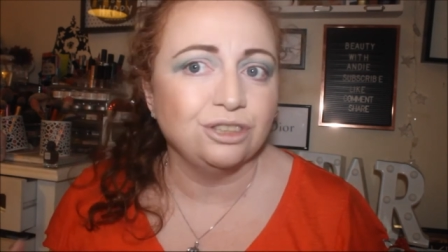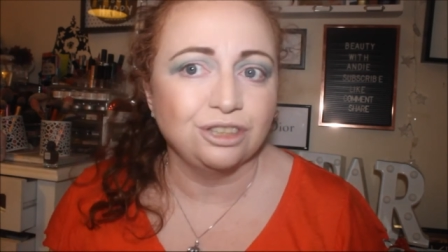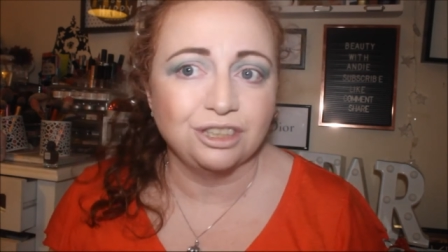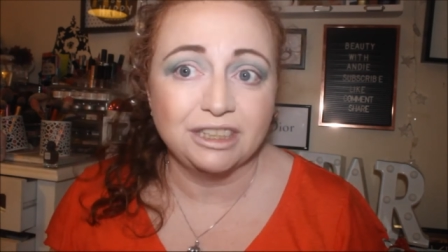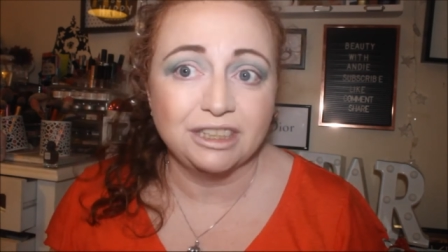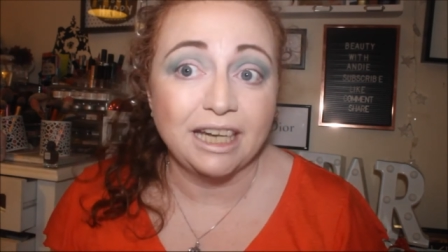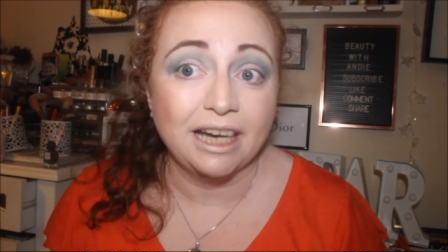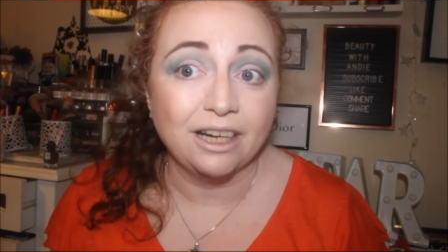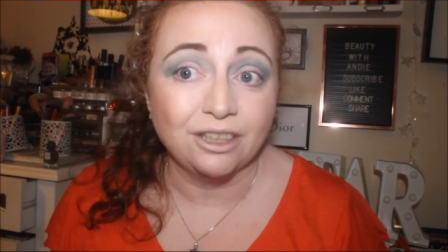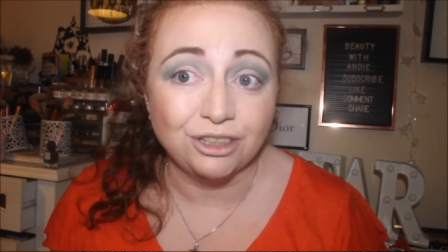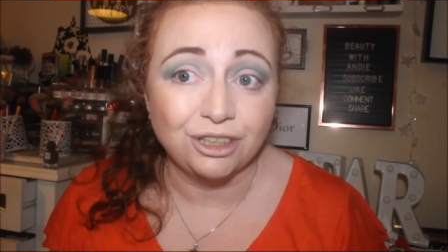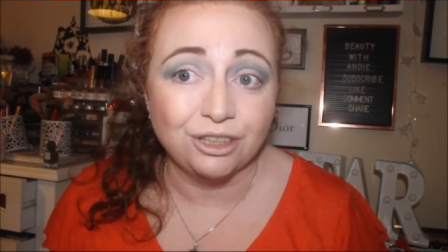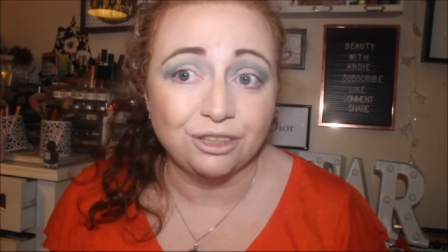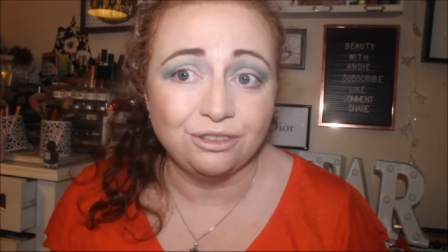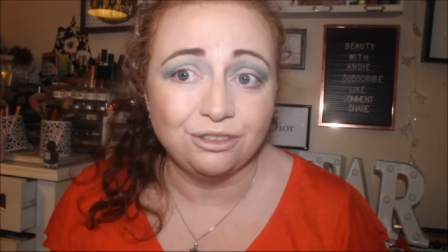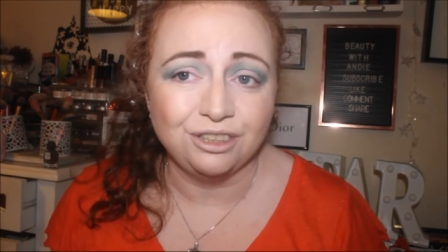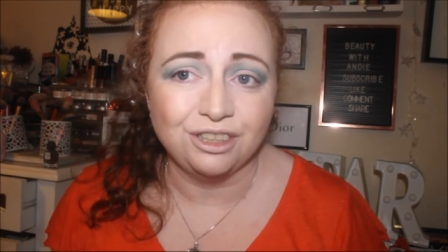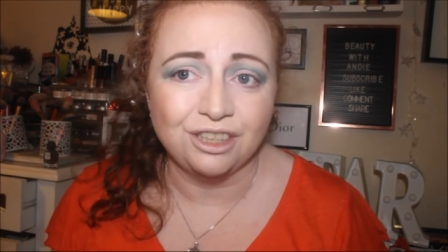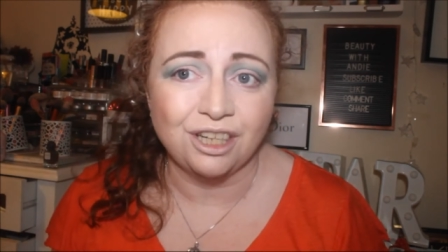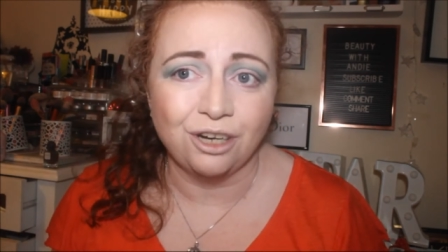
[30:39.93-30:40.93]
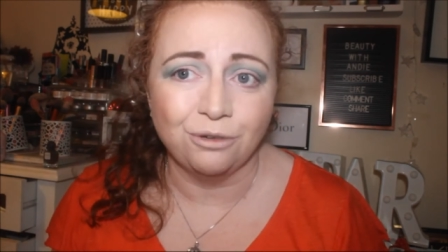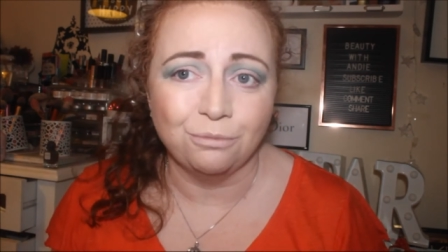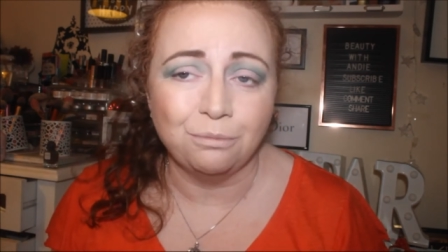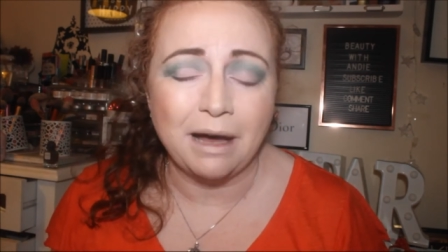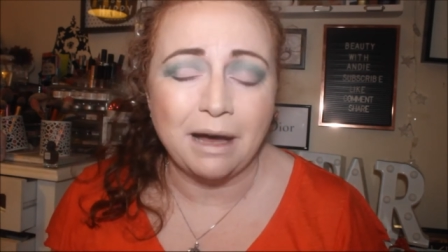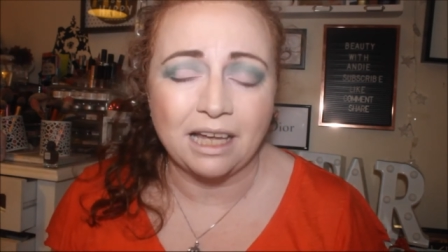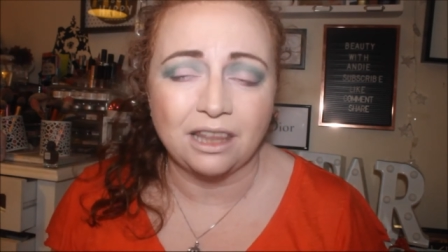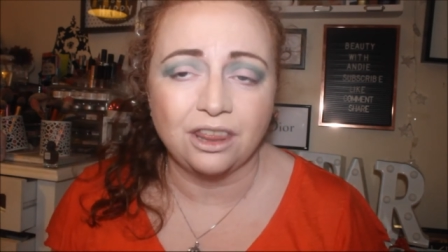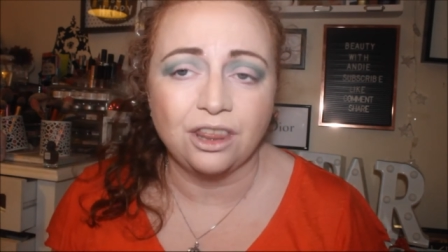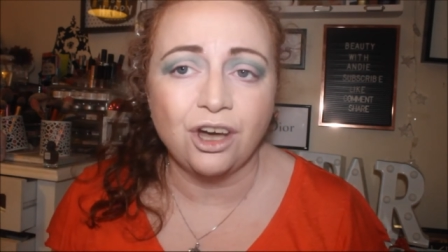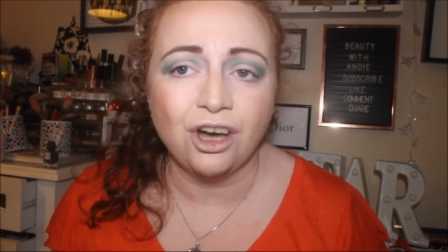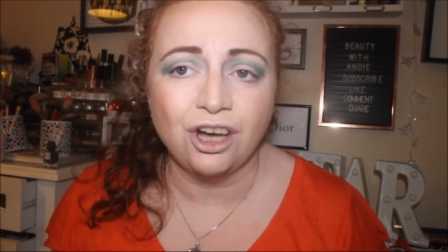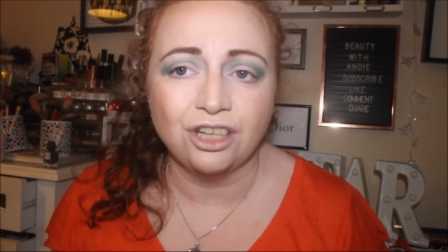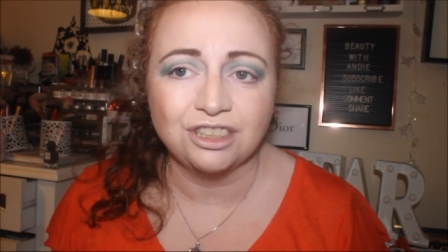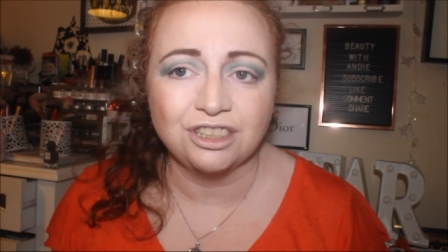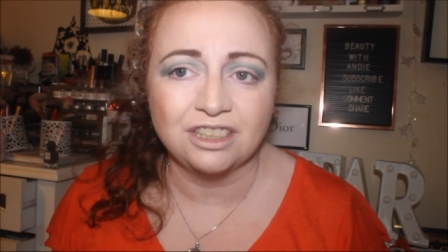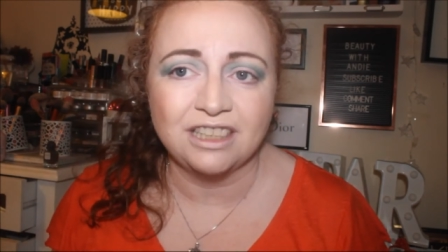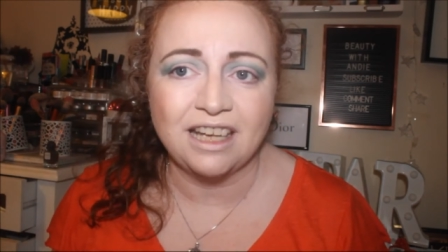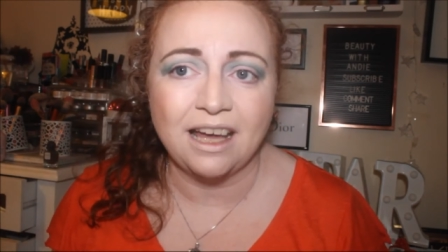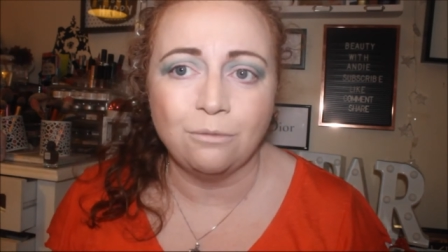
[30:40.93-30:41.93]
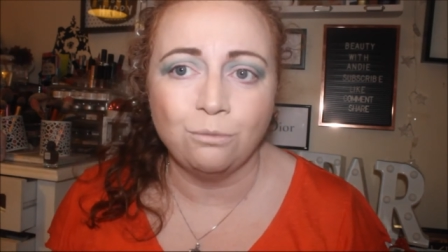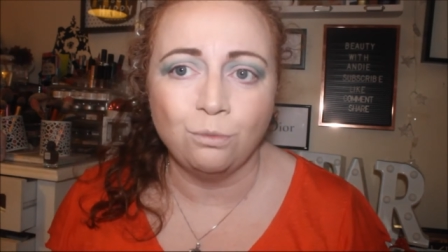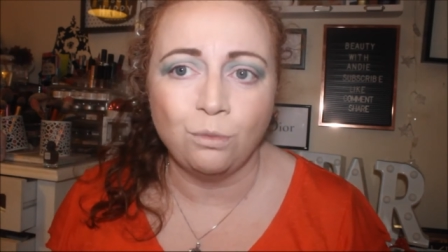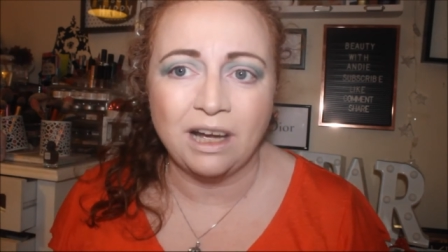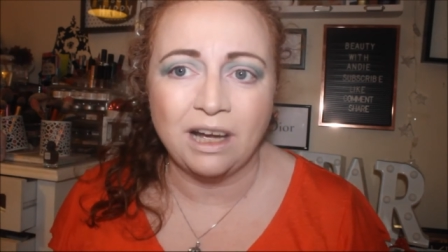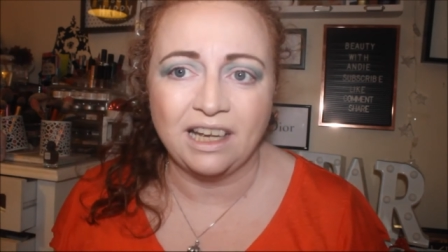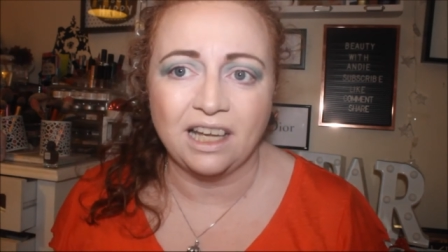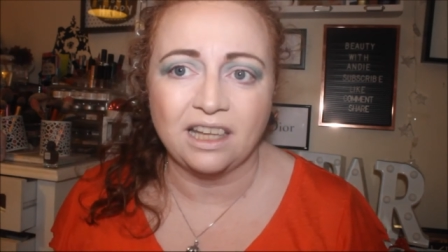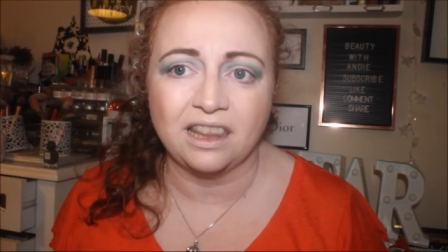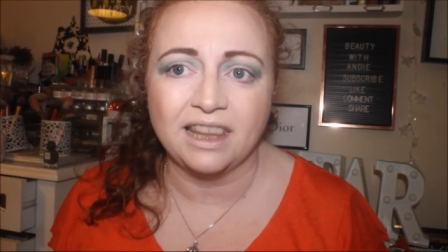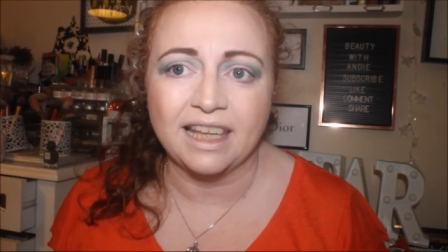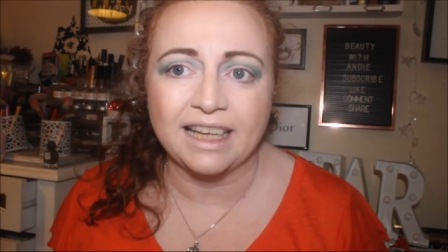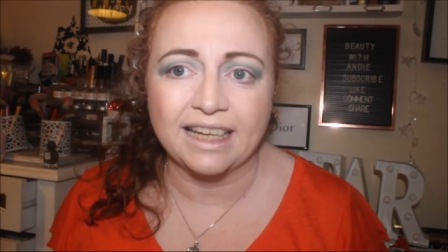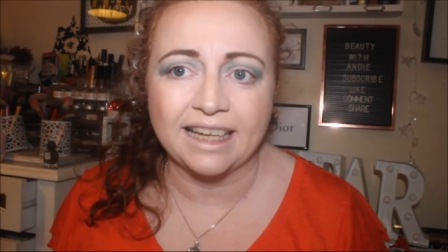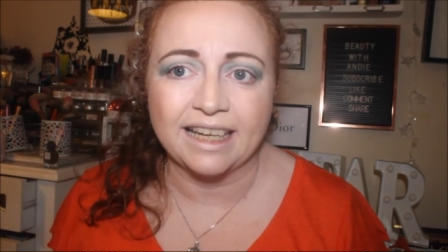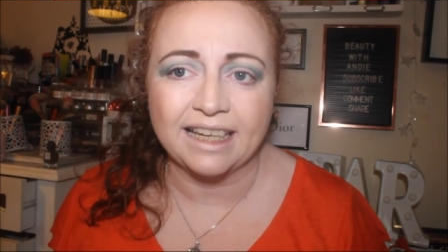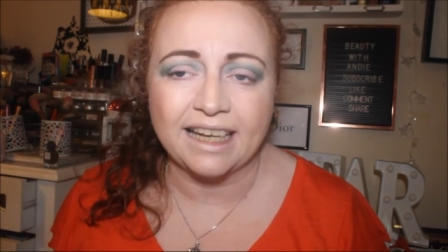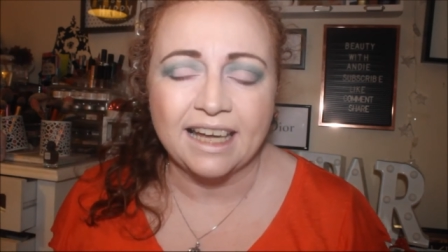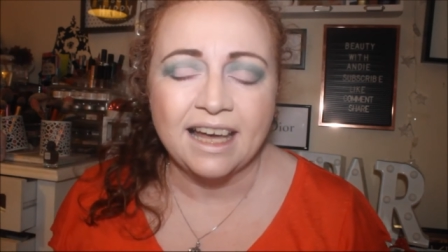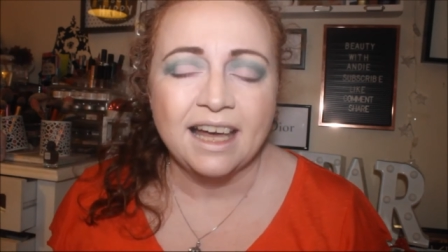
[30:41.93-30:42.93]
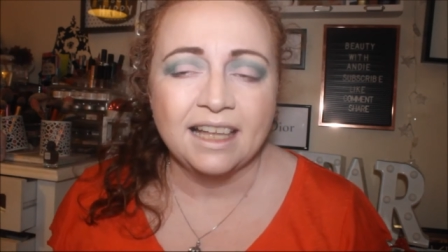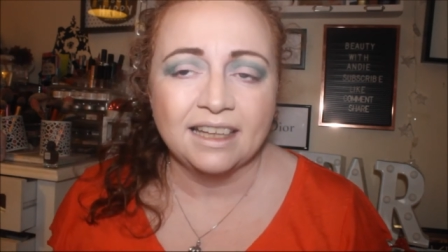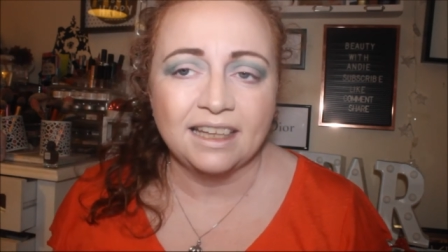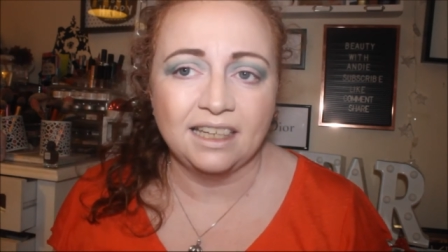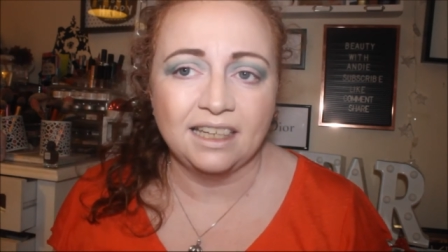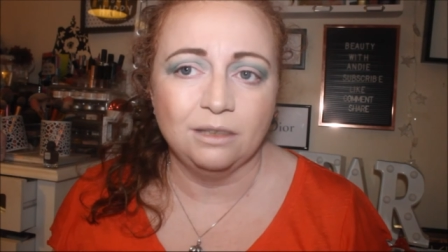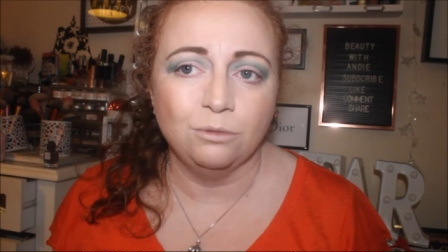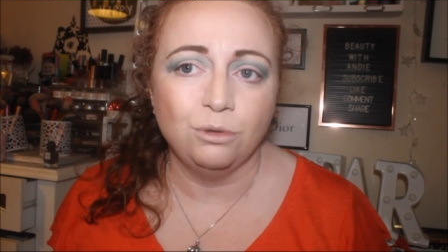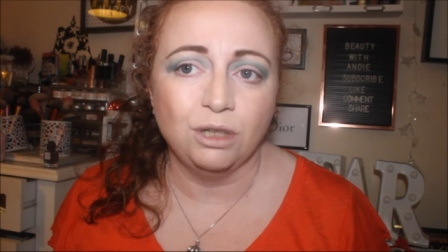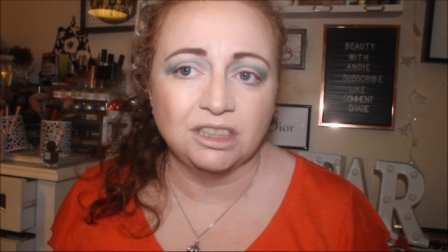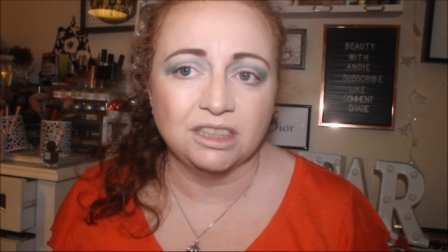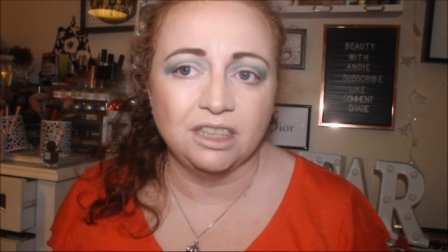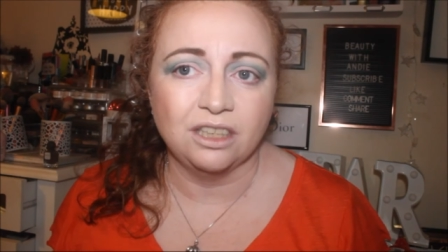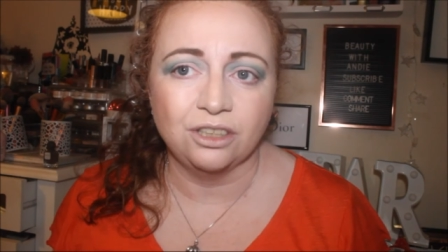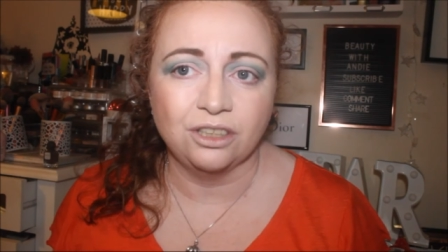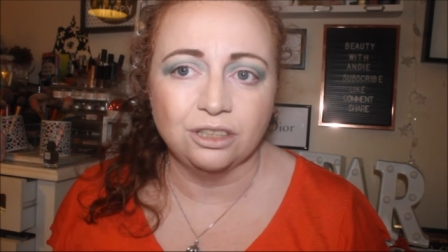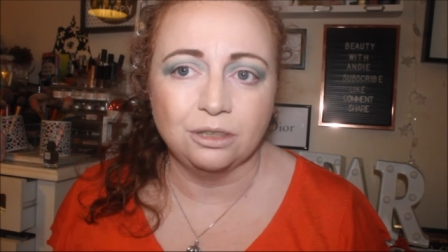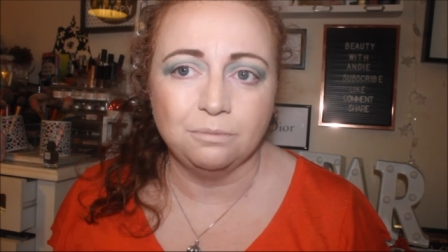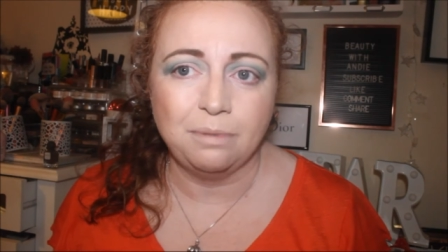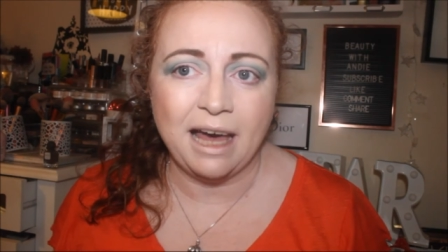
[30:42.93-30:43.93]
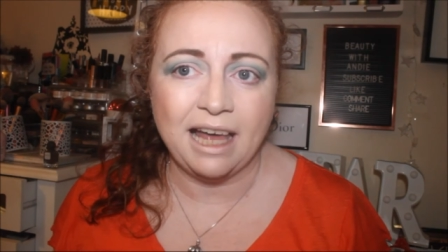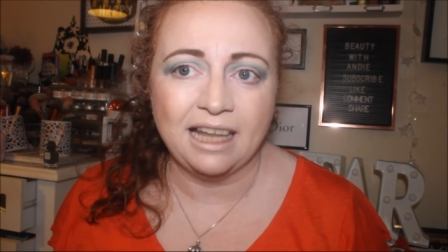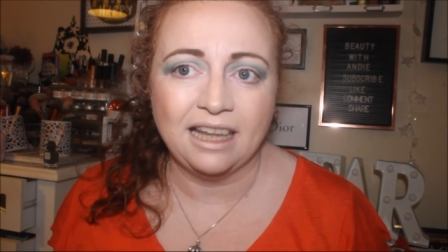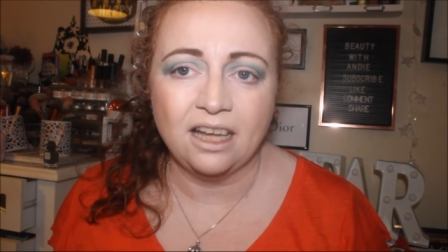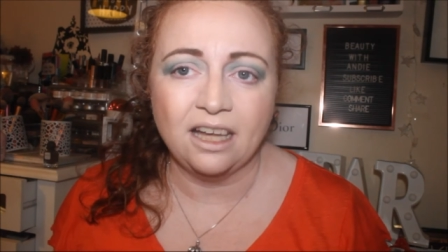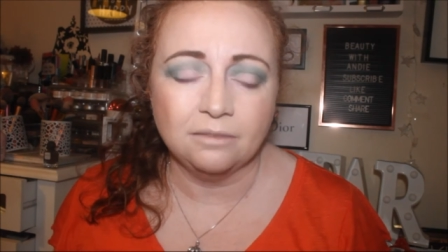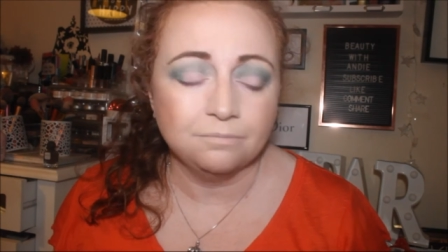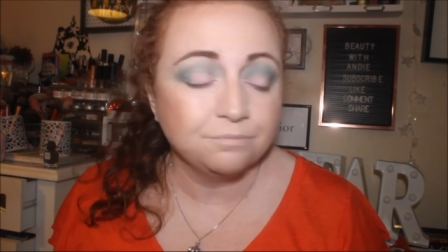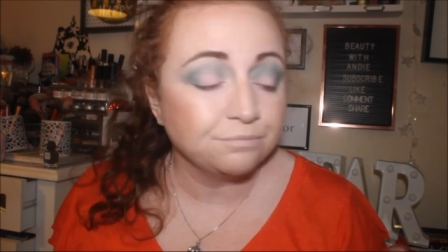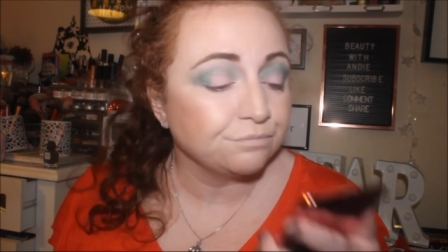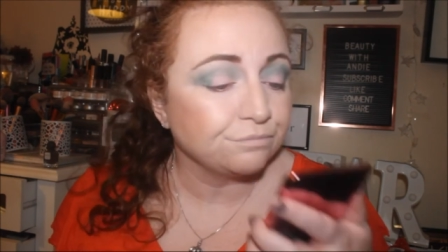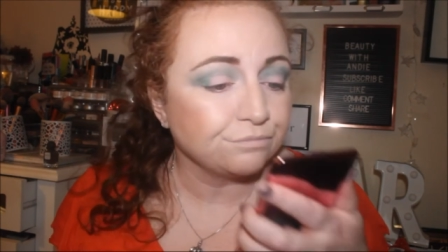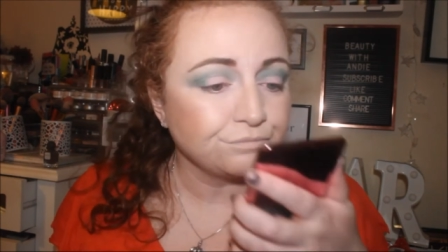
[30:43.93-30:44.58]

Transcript: just tell you you know my thoughts on it and why I think that it wasn't a good palette